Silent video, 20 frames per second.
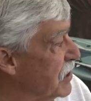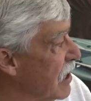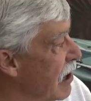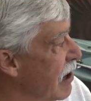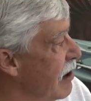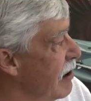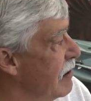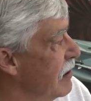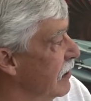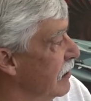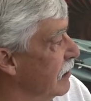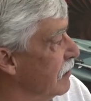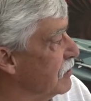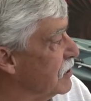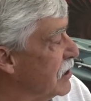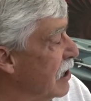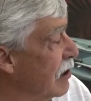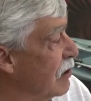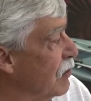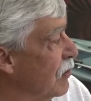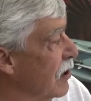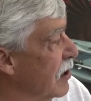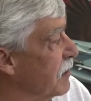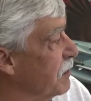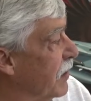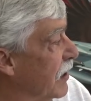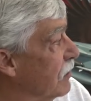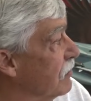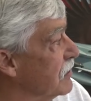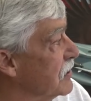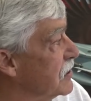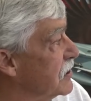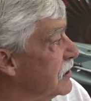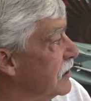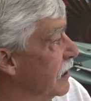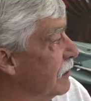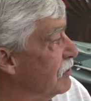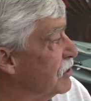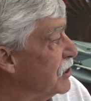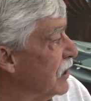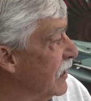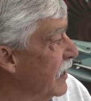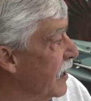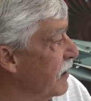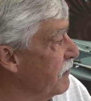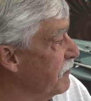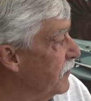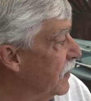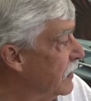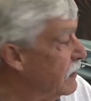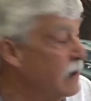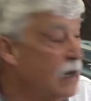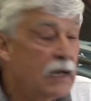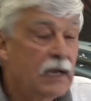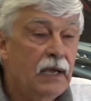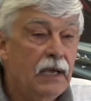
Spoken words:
hard. It was hard work, but it was a lot of fun.